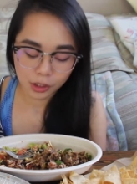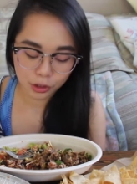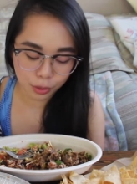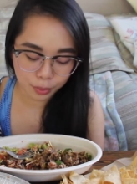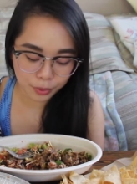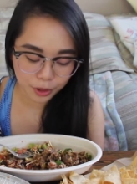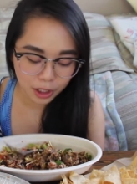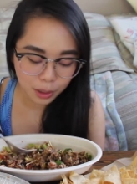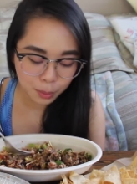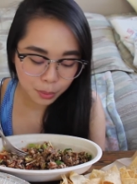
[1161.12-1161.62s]
So
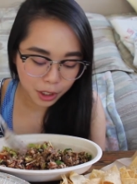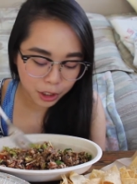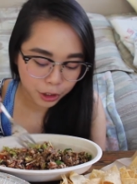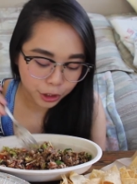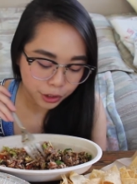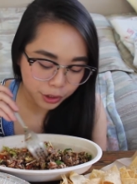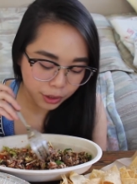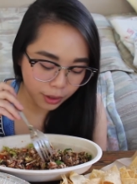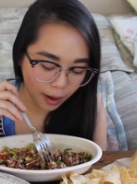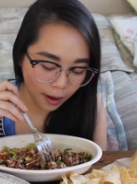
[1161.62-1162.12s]
pretty
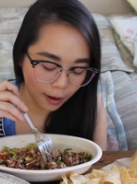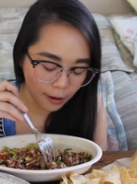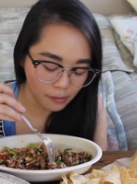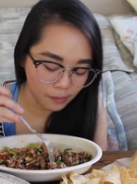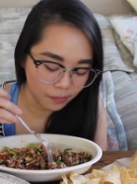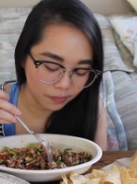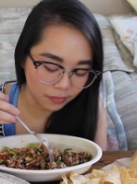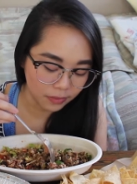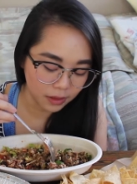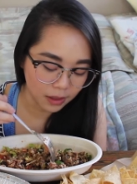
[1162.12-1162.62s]
much
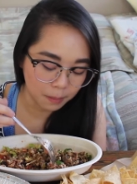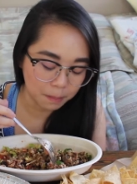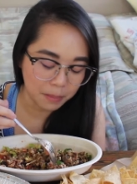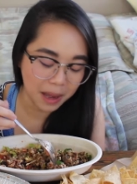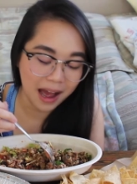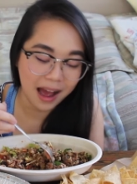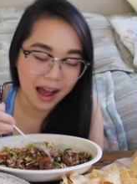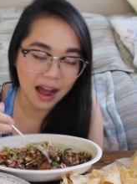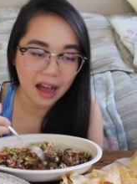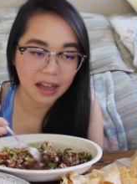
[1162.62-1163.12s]
um, the
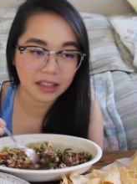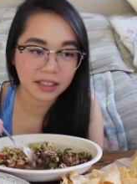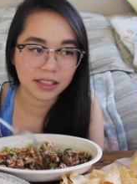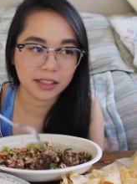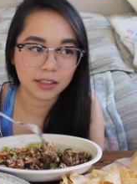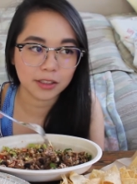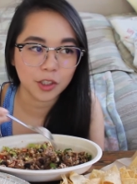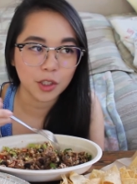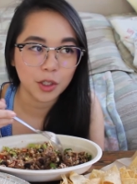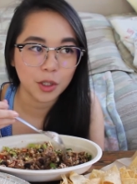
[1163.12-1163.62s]

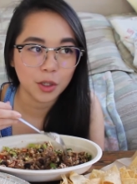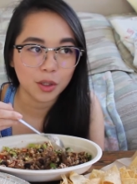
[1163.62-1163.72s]
past